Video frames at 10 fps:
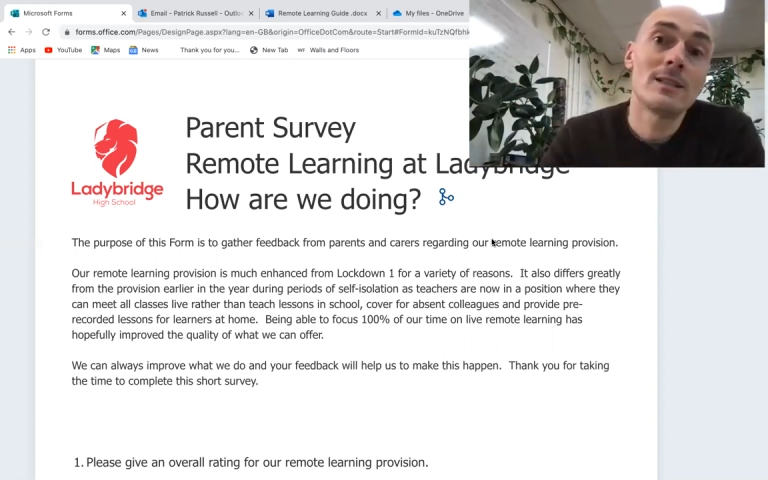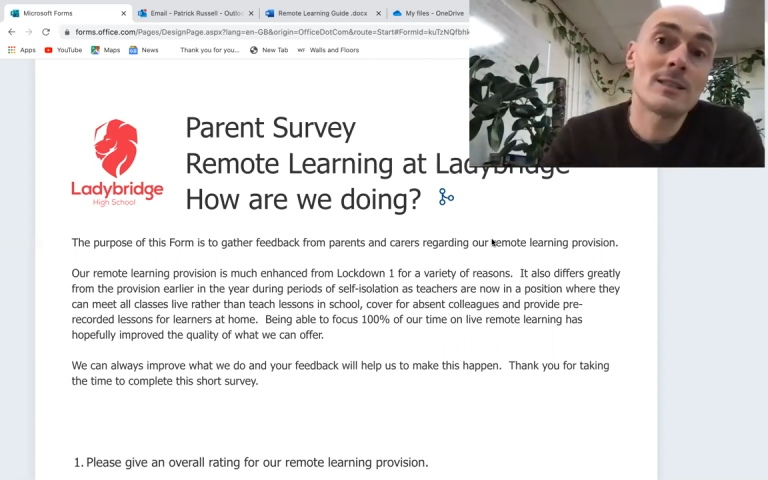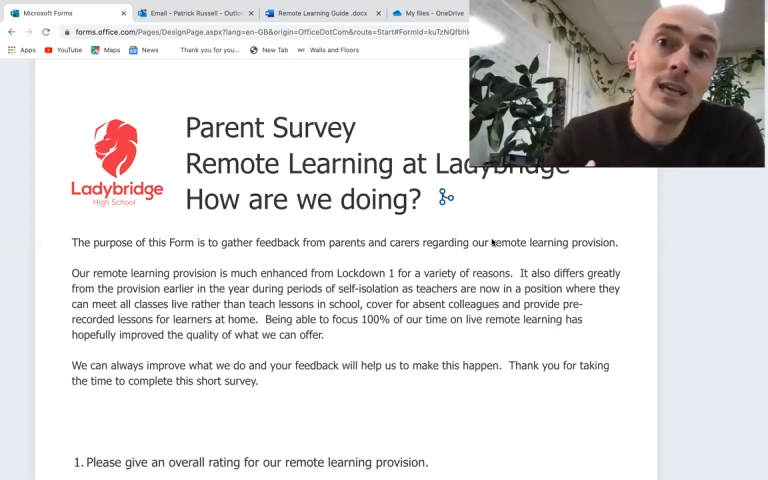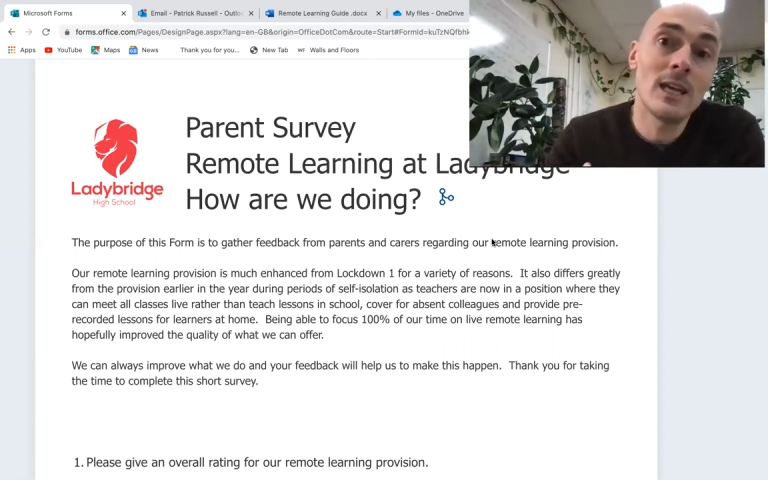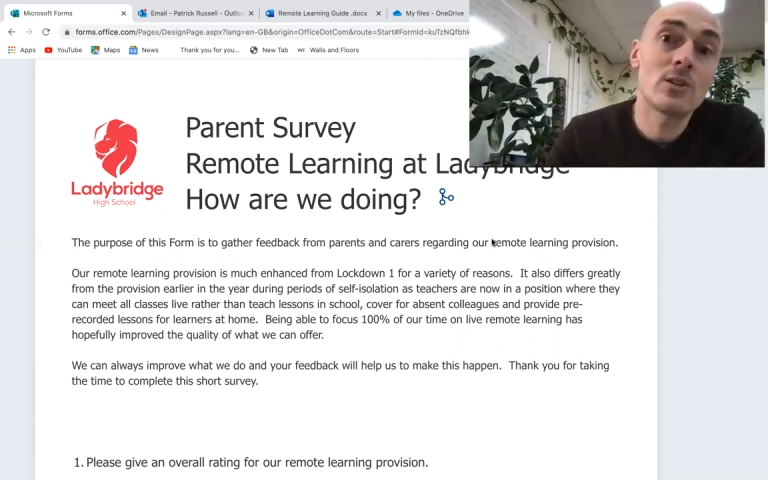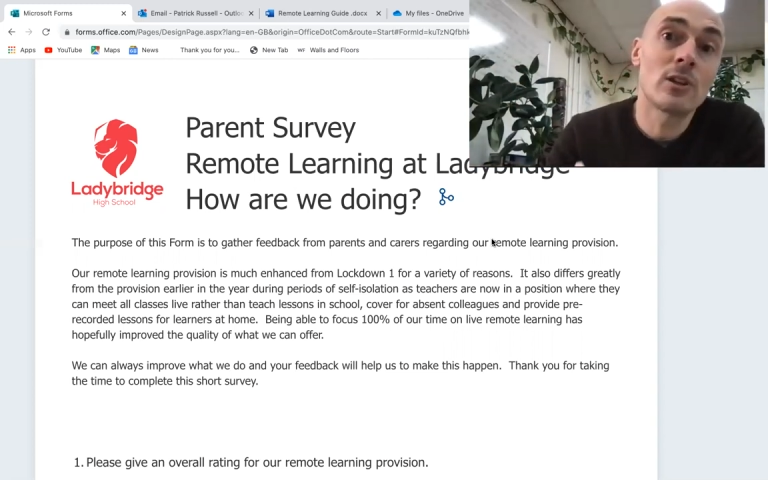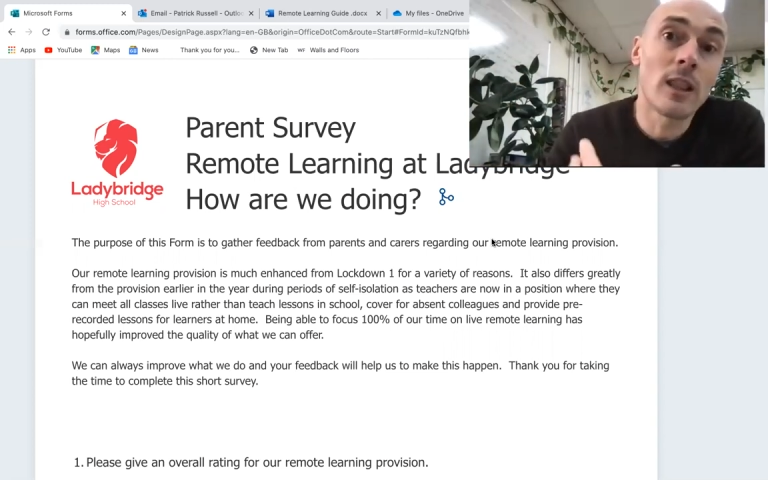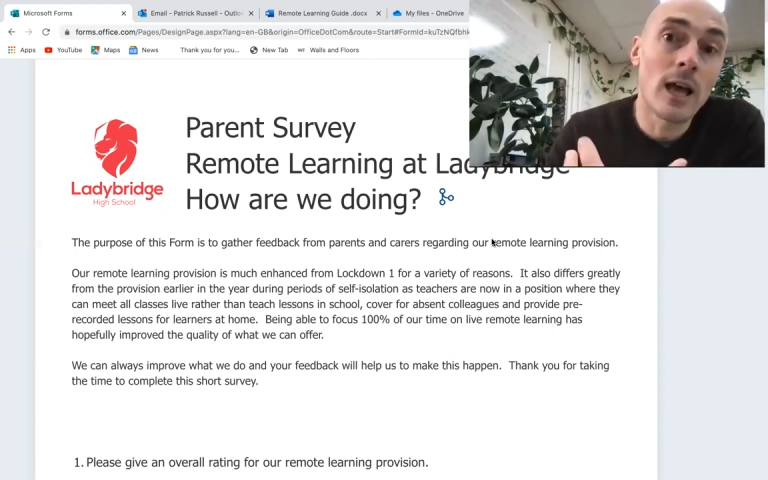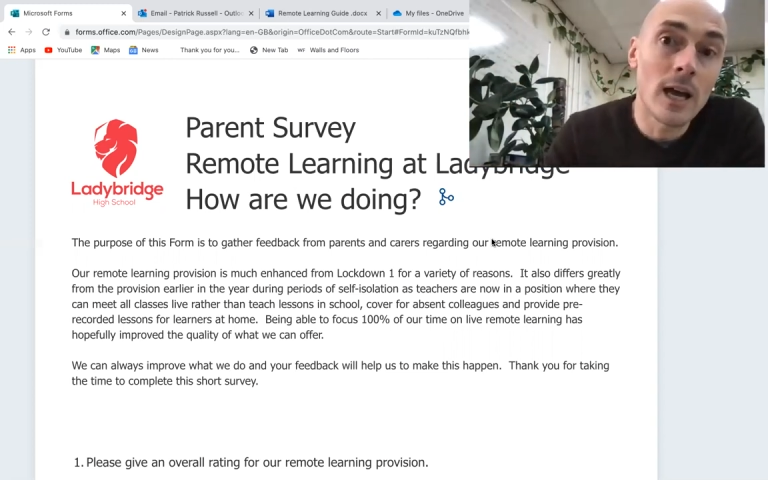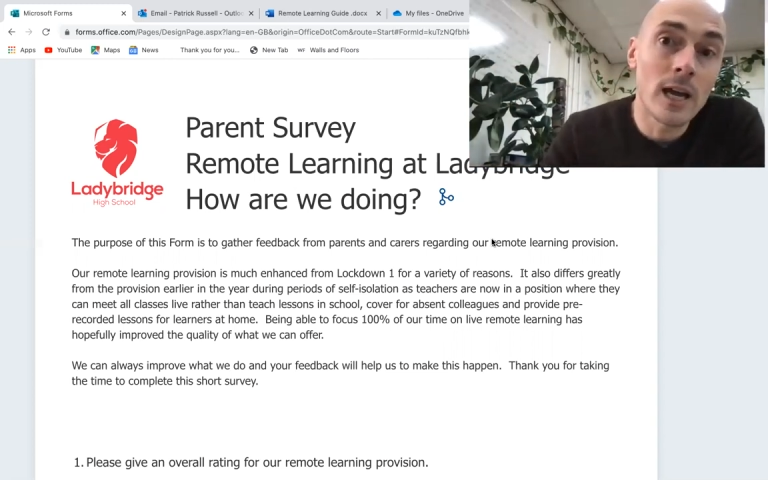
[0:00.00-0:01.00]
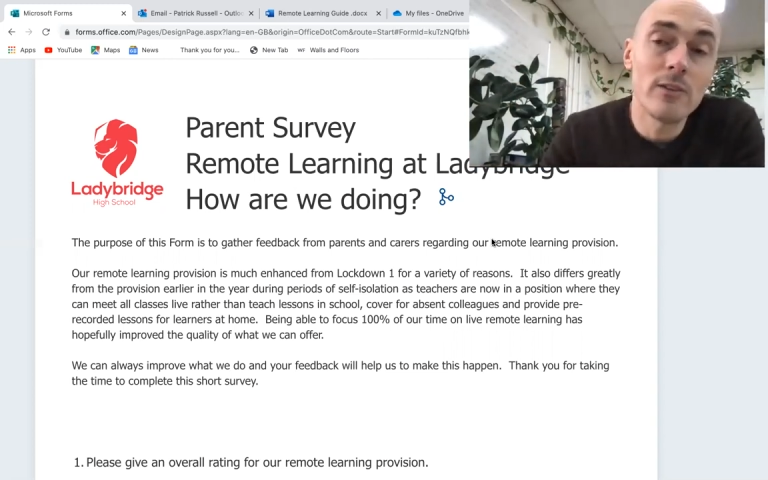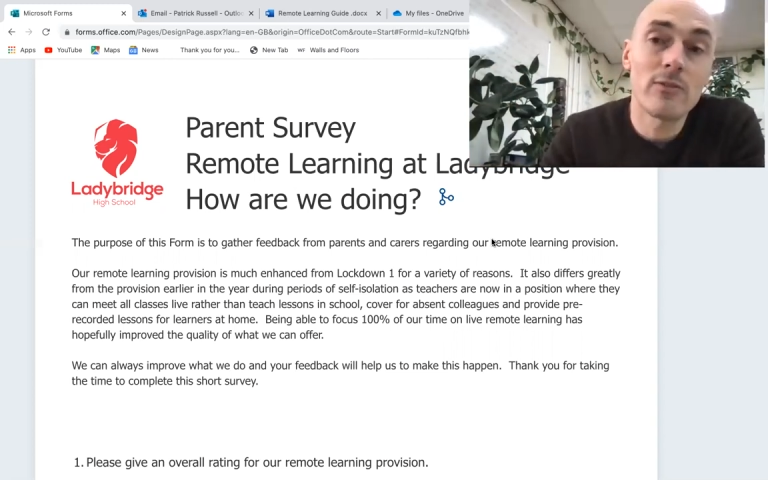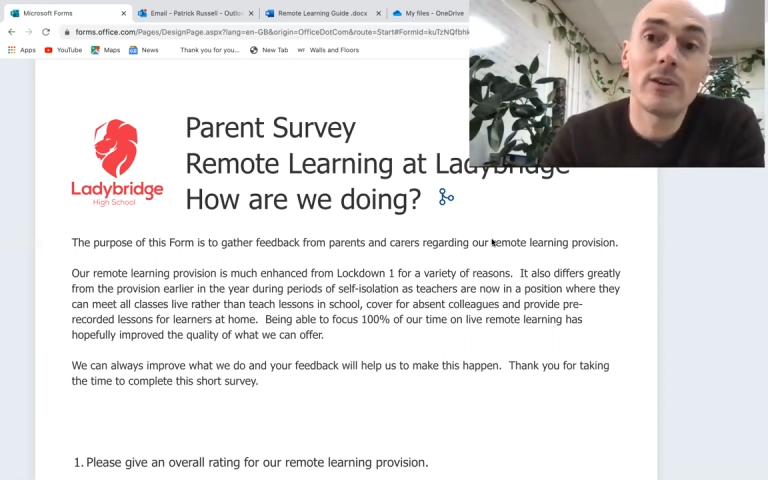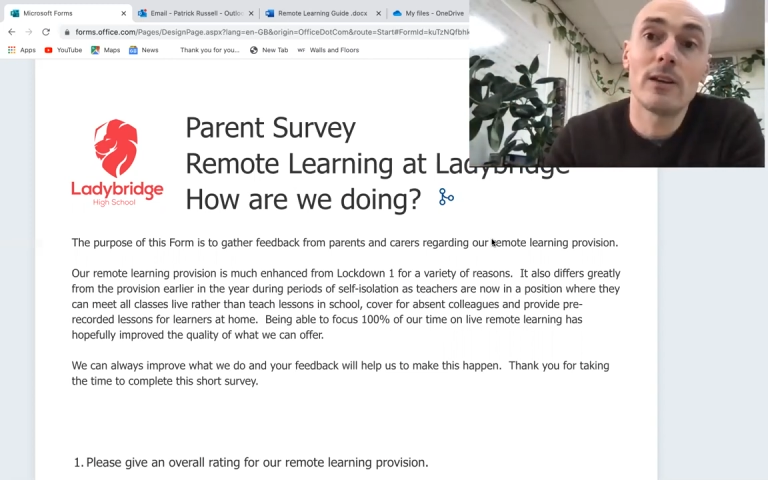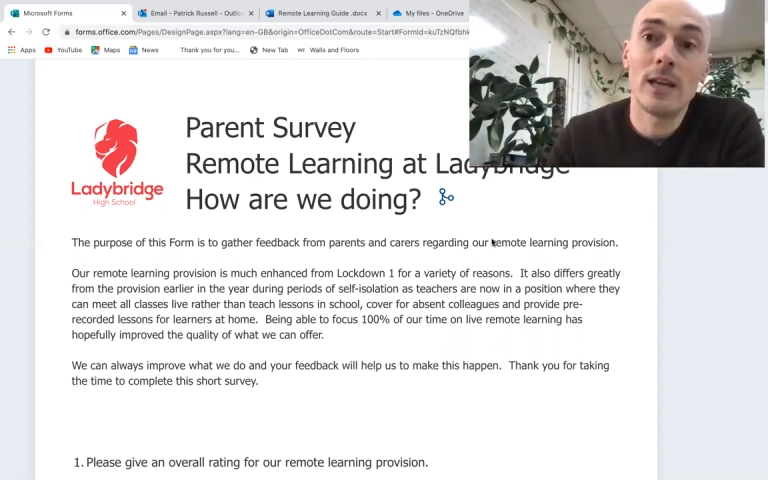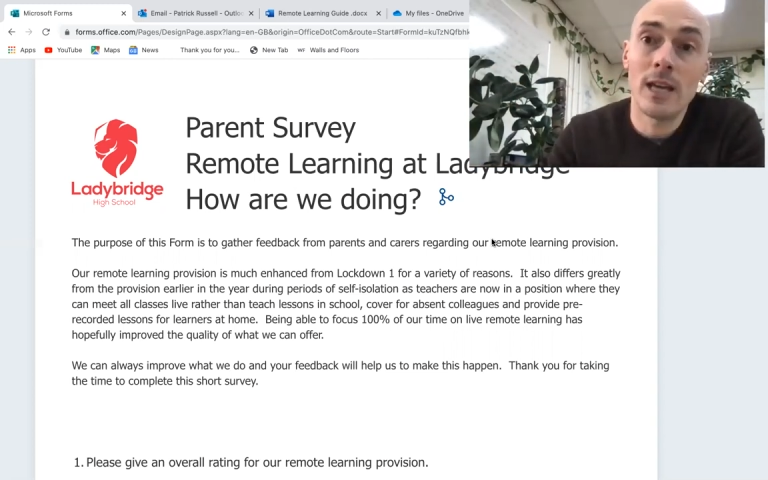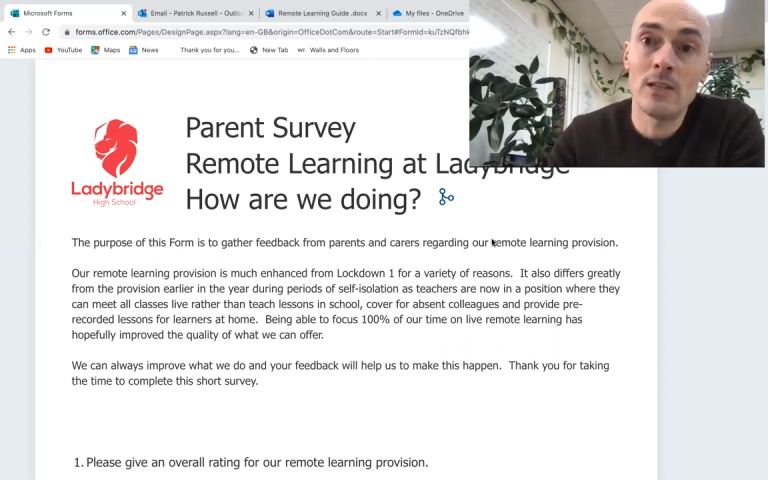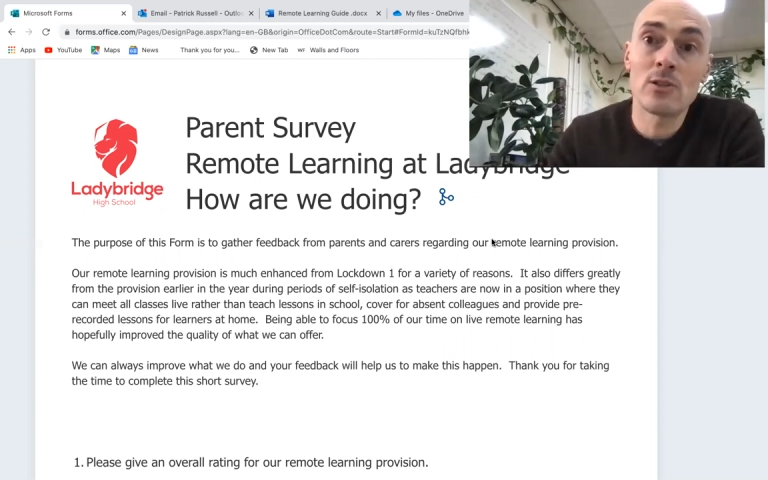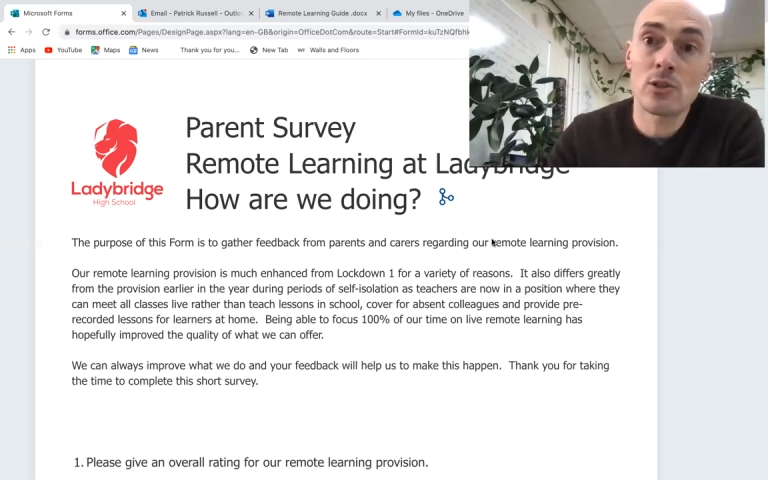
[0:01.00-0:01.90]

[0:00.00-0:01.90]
teach live in